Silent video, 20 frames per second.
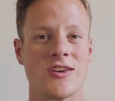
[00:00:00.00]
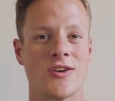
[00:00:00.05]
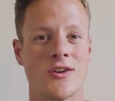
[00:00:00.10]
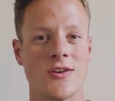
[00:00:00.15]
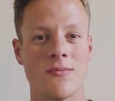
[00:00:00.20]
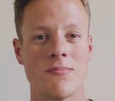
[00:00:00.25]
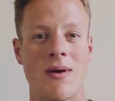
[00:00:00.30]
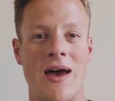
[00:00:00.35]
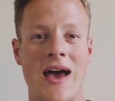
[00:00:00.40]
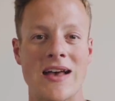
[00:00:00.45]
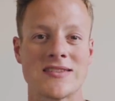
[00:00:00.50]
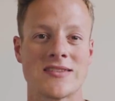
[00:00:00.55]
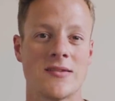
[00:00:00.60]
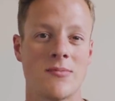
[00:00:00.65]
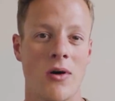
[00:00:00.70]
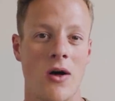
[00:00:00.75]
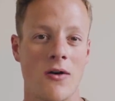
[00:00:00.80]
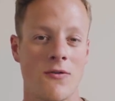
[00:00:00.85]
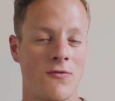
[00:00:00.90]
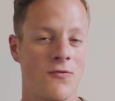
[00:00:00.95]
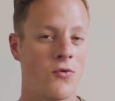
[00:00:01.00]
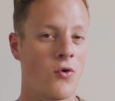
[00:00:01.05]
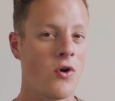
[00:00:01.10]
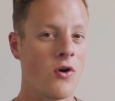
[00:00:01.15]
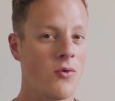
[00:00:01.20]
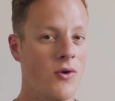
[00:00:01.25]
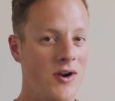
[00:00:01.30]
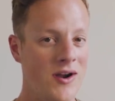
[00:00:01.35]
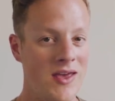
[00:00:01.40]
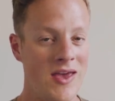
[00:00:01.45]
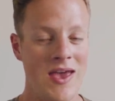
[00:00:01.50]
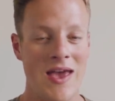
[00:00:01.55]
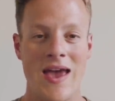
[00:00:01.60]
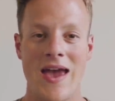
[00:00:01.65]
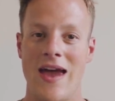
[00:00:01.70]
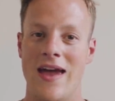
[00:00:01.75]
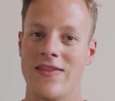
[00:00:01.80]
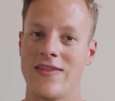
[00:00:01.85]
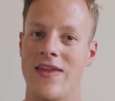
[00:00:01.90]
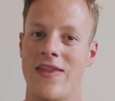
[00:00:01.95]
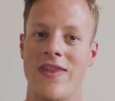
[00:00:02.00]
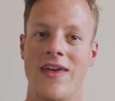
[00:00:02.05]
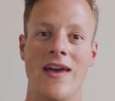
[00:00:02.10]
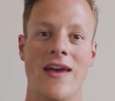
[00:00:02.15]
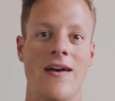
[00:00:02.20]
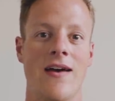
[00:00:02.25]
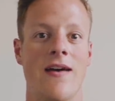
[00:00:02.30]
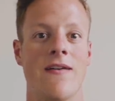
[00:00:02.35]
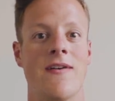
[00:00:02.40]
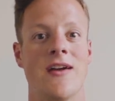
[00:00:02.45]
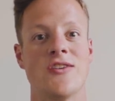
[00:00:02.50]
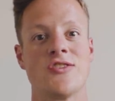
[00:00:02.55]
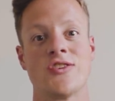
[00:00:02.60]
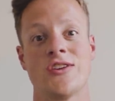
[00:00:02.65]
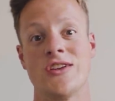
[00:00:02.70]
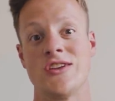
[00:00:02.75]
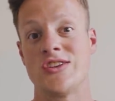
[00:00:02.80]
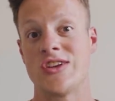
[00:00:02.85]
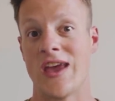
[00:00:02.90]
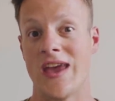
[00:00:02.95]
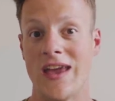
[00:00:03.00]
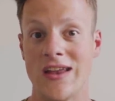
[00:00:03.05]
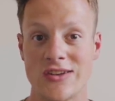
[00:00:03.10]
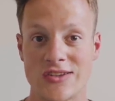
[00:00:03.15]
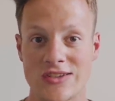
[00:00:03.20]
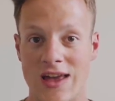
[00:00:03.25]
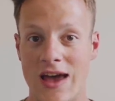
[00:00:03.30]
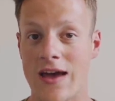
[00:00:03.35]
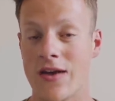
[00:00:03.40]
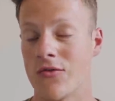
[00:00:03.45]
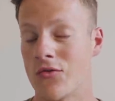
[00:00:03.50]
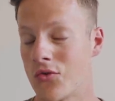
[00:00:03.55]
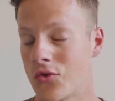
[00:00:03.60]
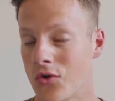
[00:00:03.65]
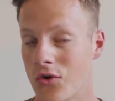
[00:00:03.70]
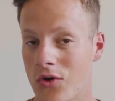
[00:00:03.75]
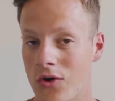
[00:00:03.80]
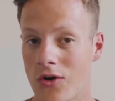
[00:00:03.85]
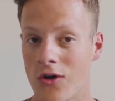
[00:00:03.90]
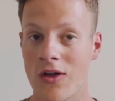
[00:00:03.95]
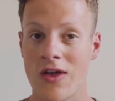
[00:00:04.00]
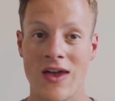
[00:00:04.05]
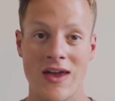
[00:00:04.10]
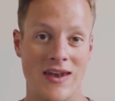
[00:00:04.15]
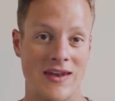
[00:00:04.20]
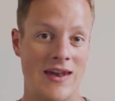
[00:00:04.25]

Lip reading: couldn't pass the ball forward, and then they eventually changed that rule.